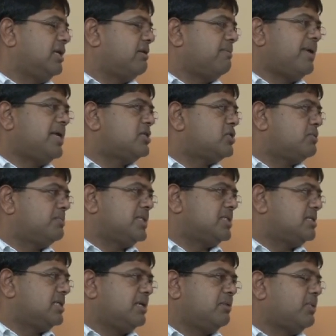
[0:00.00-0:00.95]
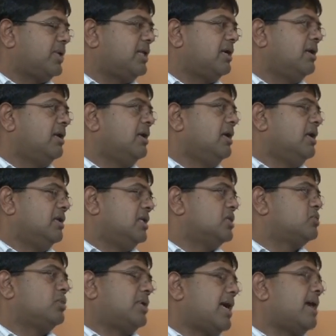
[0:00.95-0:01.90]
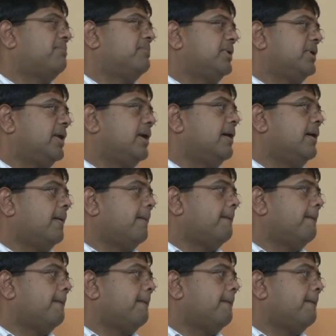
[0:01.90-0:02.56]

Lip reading: It remains to be seen whether this would happen.